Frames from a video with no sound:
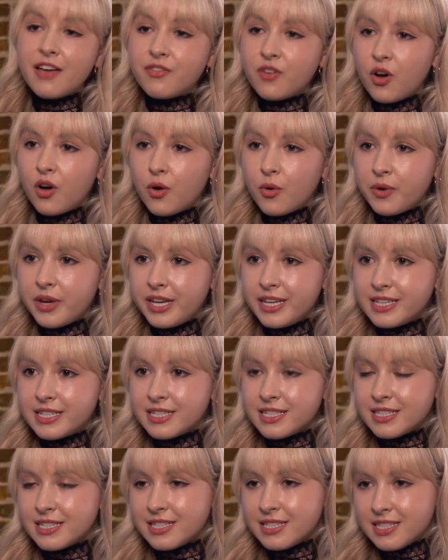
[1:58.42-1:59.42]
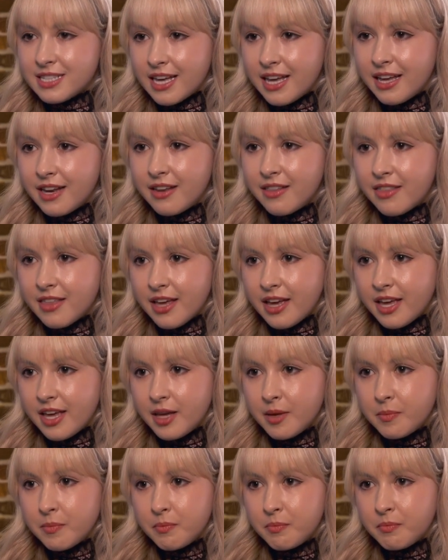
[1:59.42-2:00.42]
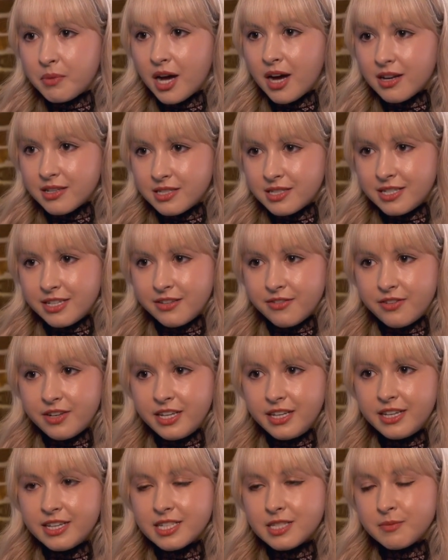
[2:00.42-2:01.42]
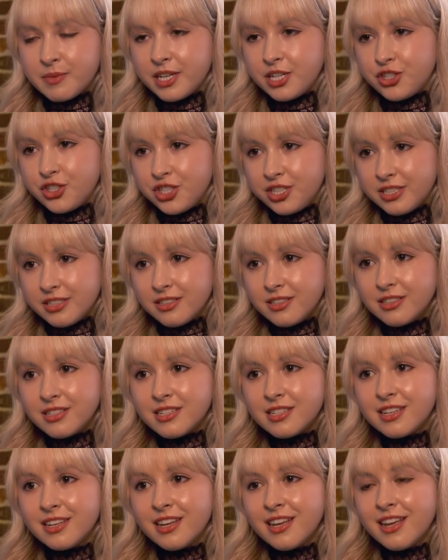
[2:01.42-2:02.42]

I've always said that positivity is my shield.